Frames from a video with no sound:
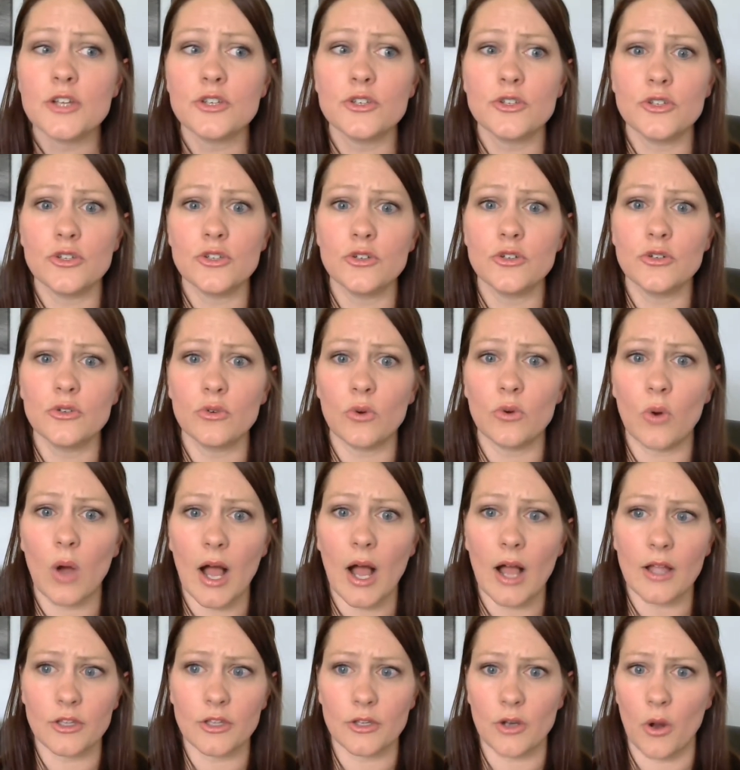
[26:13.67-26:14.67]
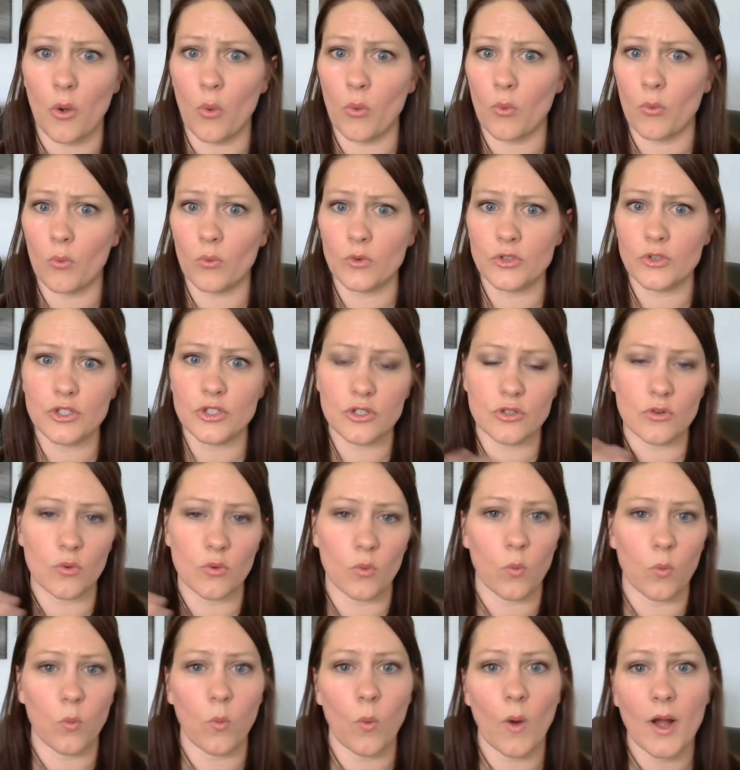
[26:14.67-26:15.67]
Do you, you know, do you
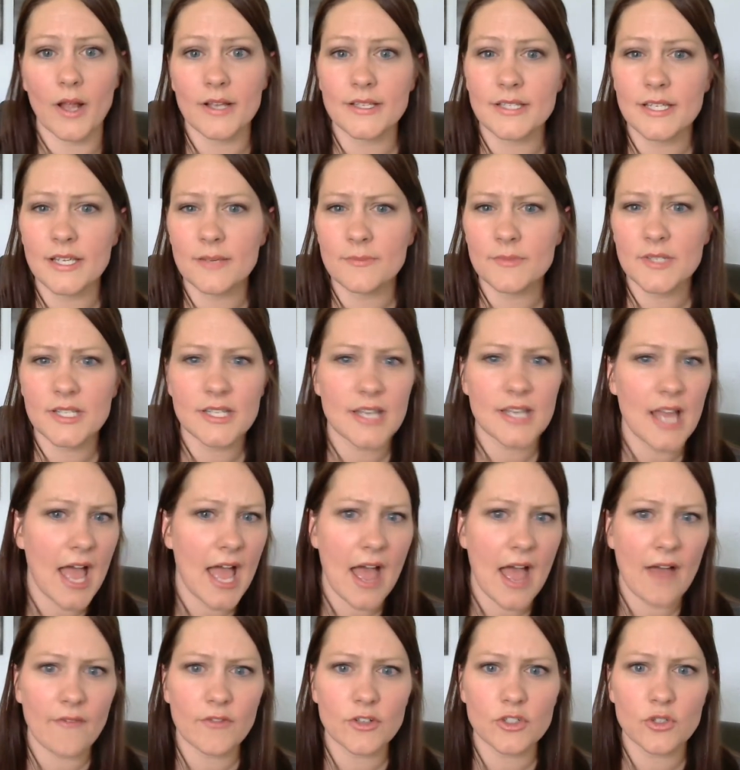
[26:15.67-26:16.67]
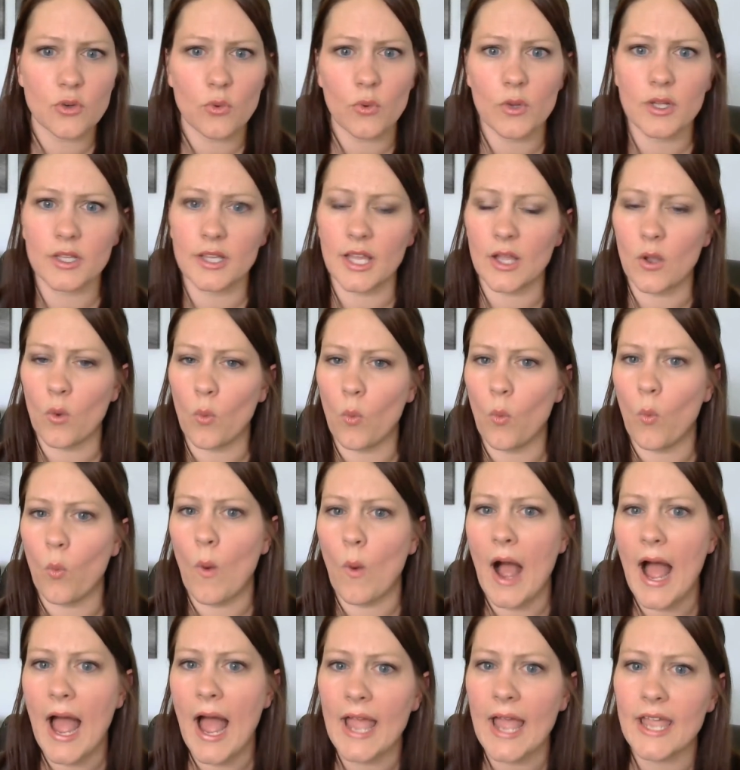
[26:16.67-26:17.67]
want him to not have a toy? Like,
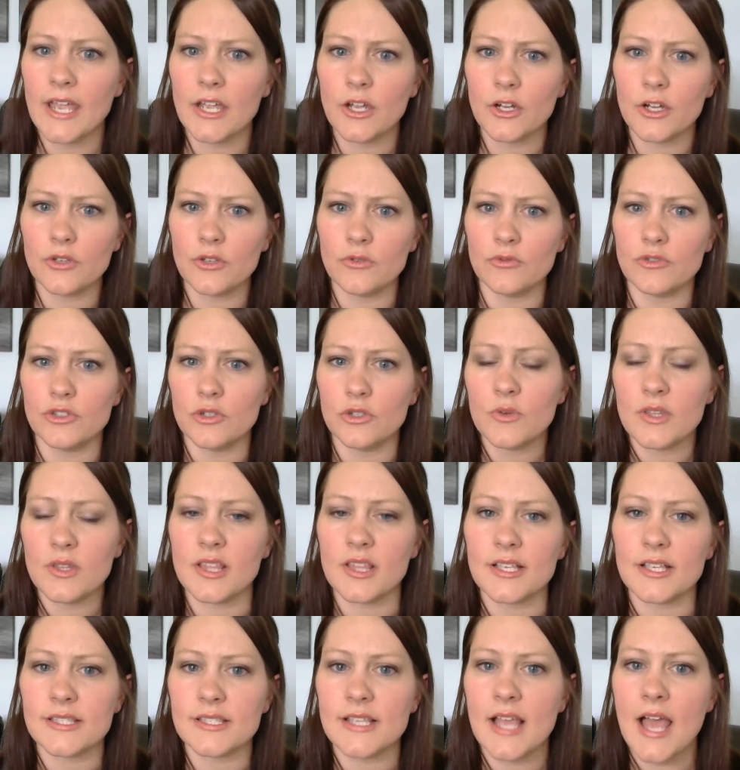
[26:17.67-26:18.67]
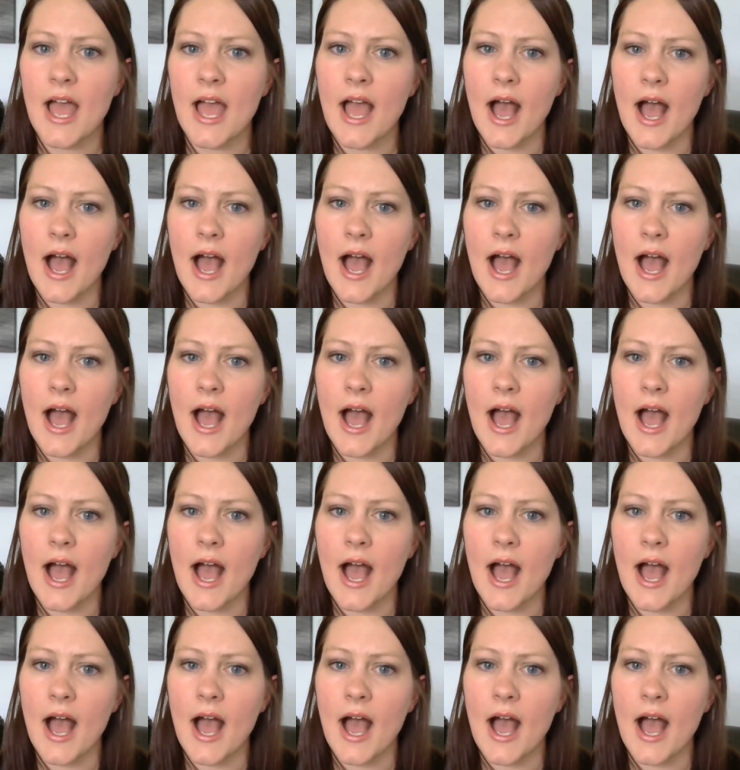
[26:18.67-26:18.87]
why are you doing this?